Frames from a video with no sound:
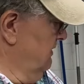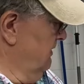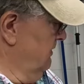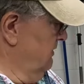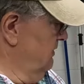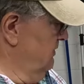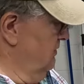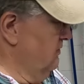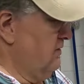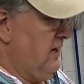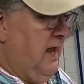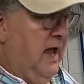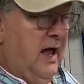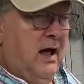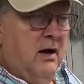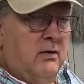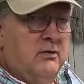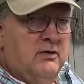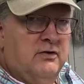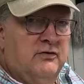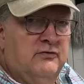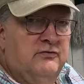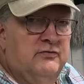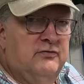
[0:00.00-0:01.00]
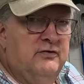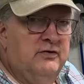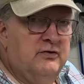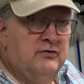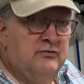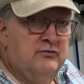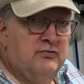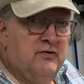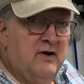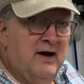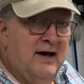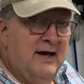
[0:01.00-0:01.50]
to do now is
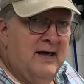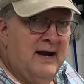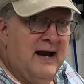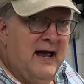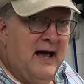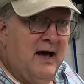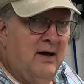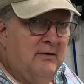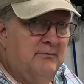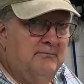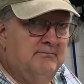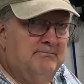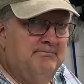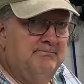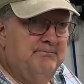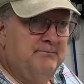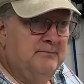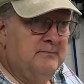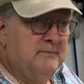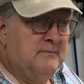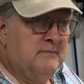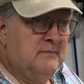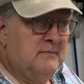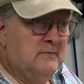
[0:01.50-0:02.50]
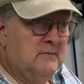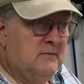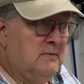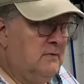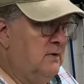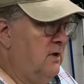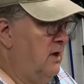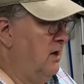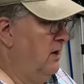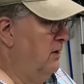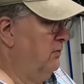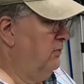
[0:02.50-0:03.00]
try it out
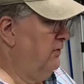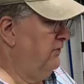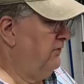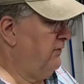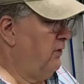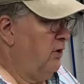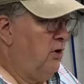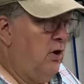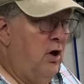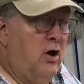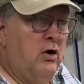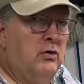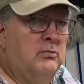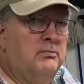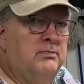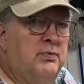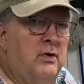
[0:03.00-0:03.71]
with our long